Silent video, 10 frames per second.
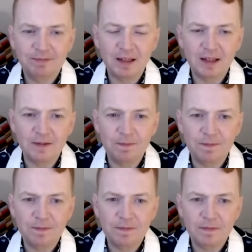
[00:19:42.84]
Yeah.
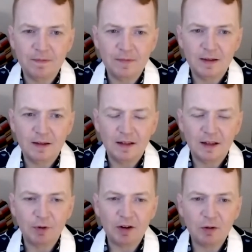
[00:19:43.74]
I
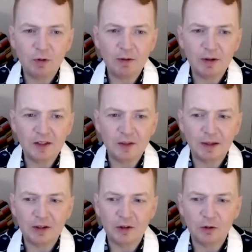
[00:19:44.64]
mean, in a way, we could
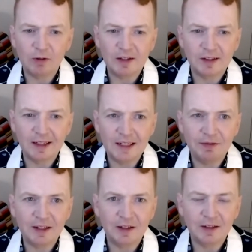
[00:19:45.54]
spend the whole rest of the
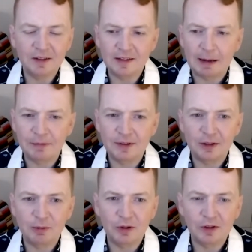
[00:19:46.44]
evening on Sam's
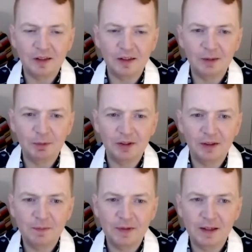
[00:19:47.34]
2 points there, but
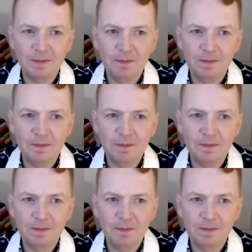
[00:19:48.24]
yeah.